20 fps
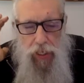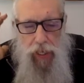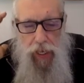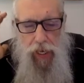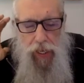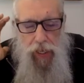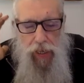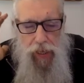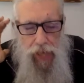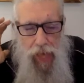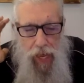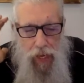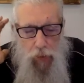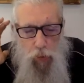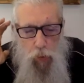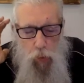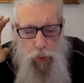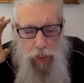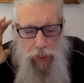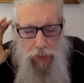in
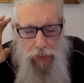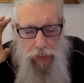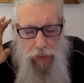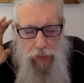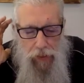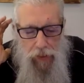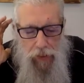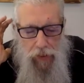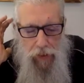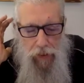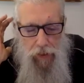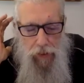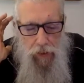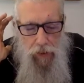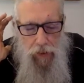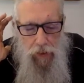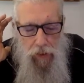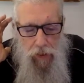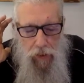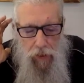that witness,
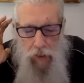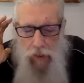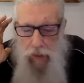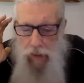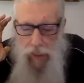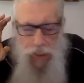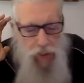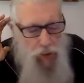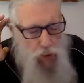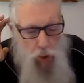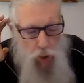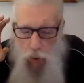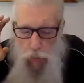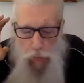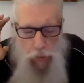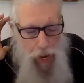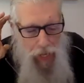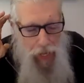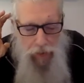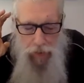there's no
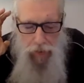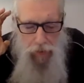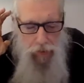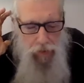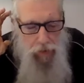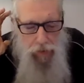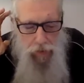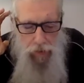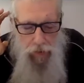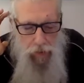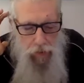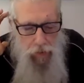bondage.